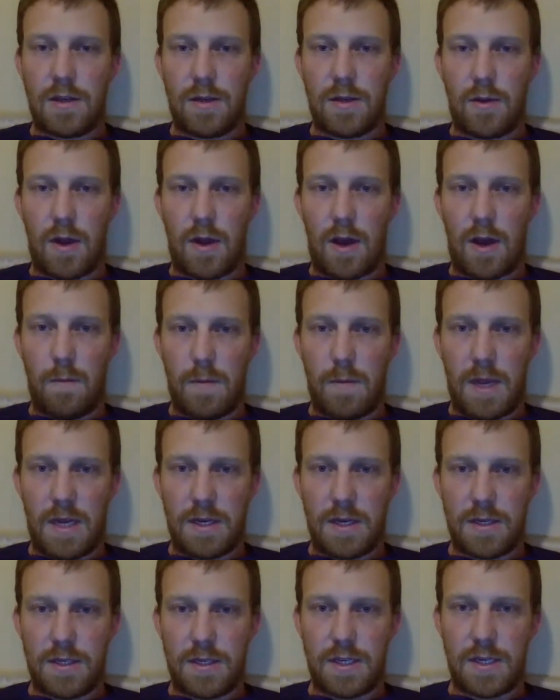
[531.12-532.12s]
to help
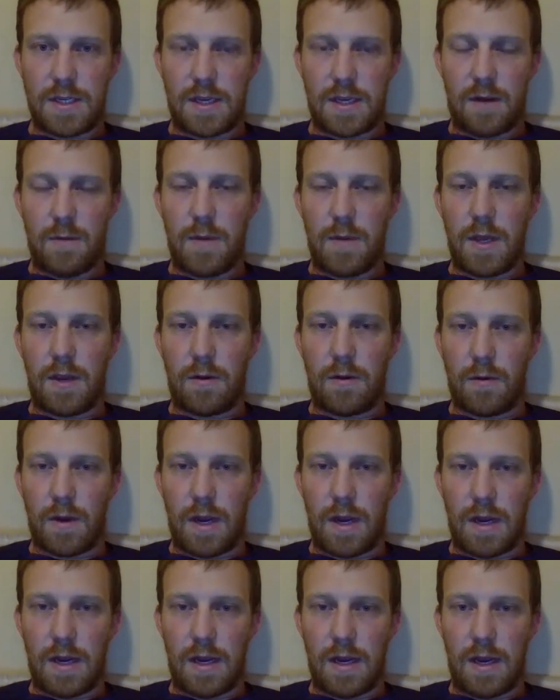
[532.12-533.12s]
manage this, I'll be
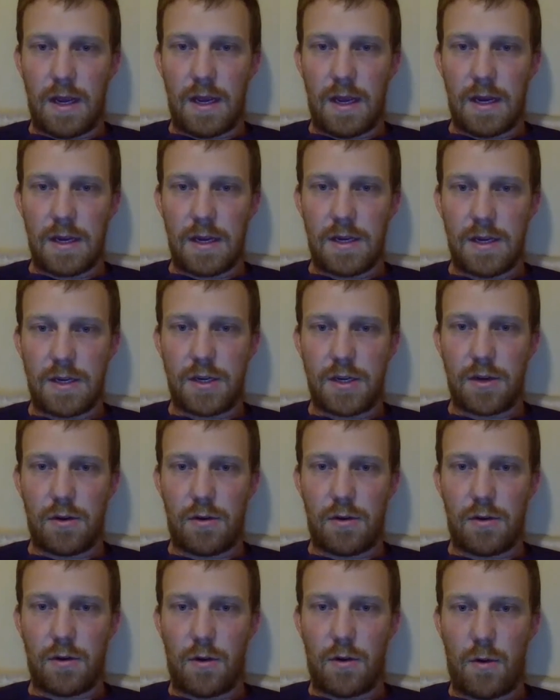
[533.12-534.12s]
creating an
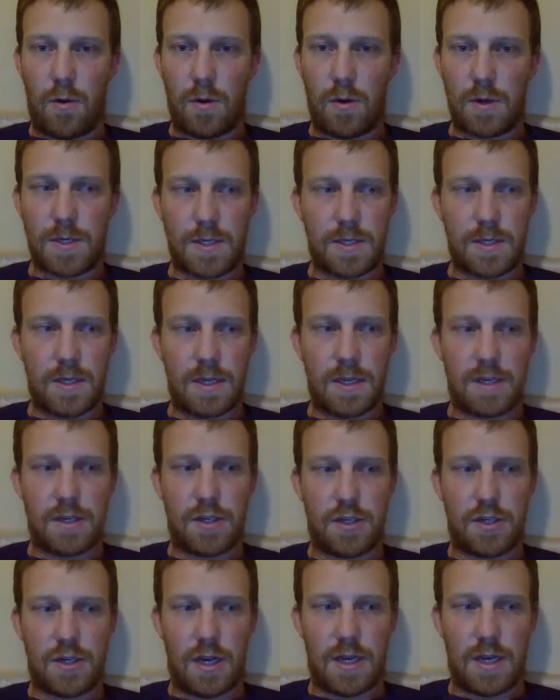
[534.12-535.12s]
additional course that
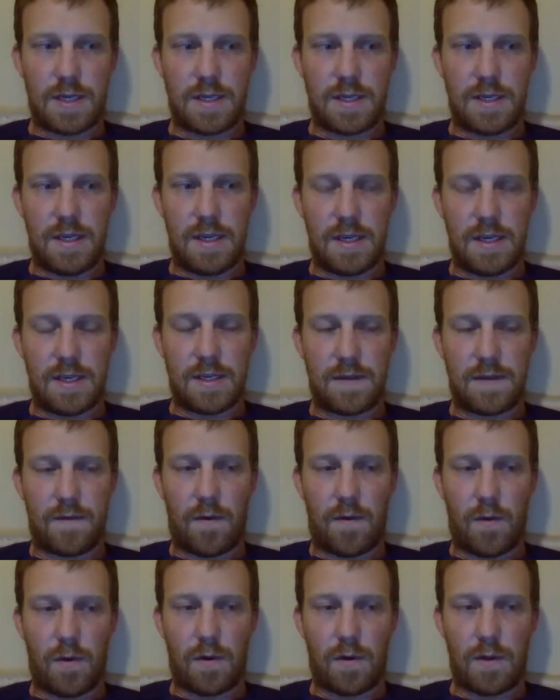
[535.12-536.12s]
just is
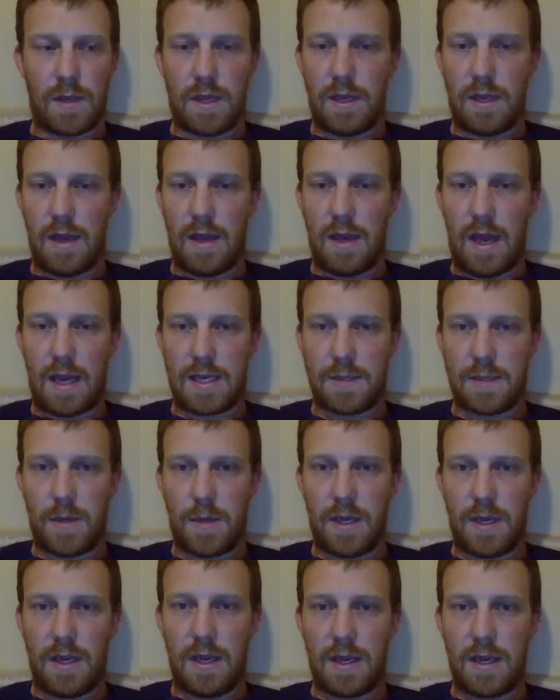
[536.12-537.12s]
for the
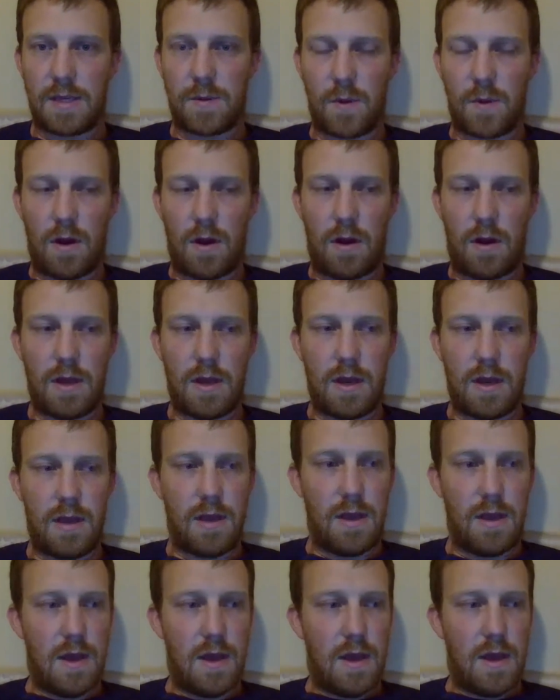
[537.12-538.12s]
XP, as we'll call
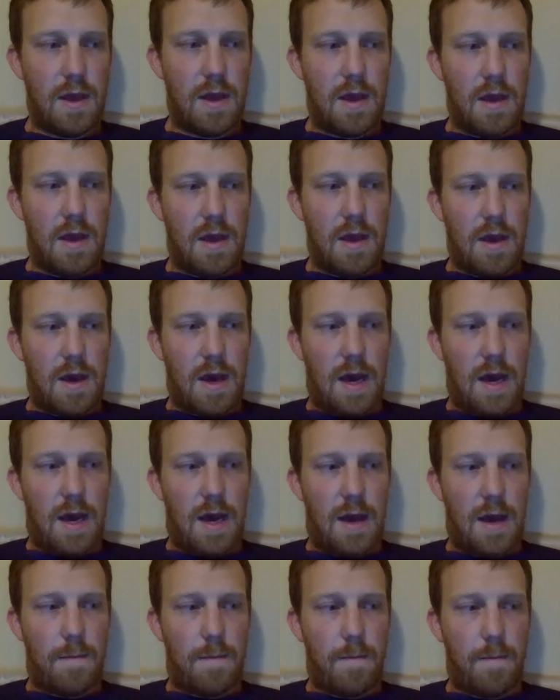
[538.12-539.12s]

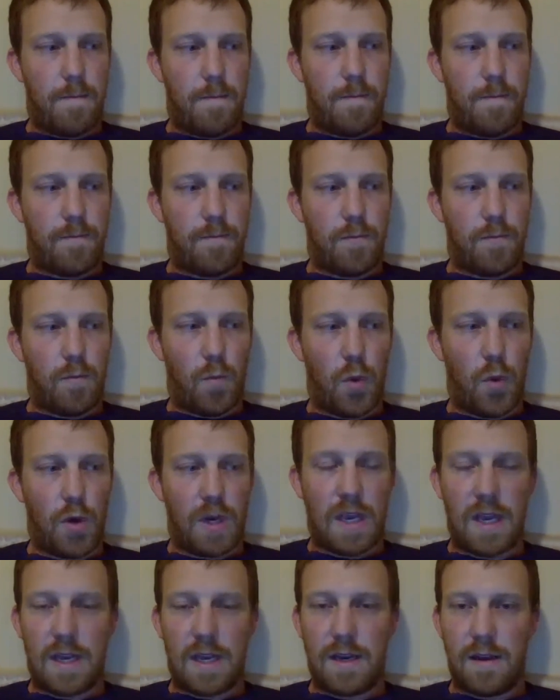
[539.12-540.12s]
it. We'll
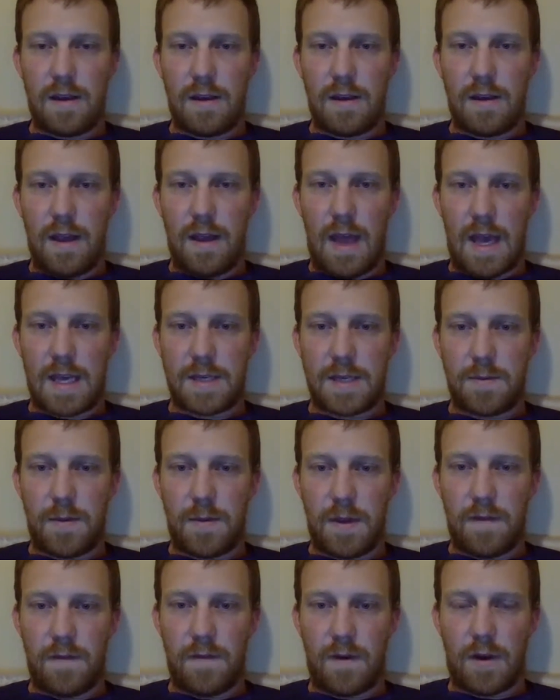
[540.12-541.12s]
get
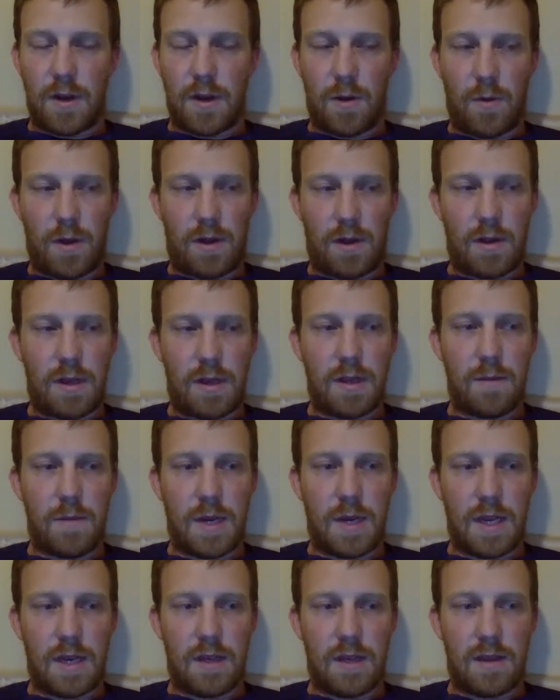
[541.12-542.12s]
XP very quickly in the
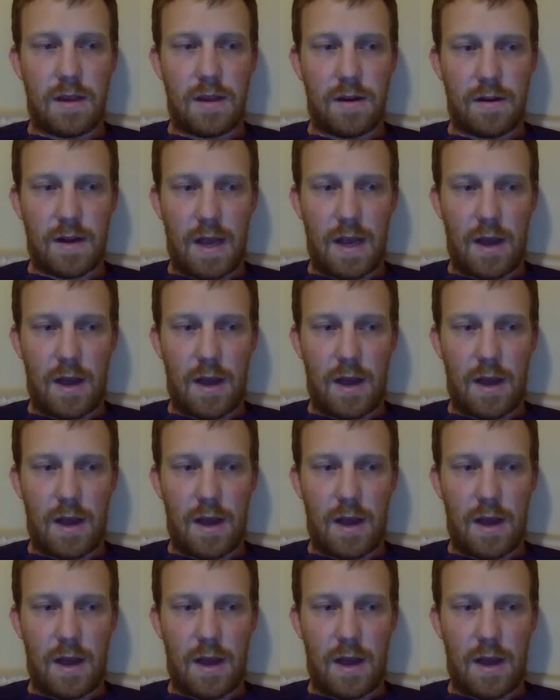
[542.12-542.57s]
beginning of the year to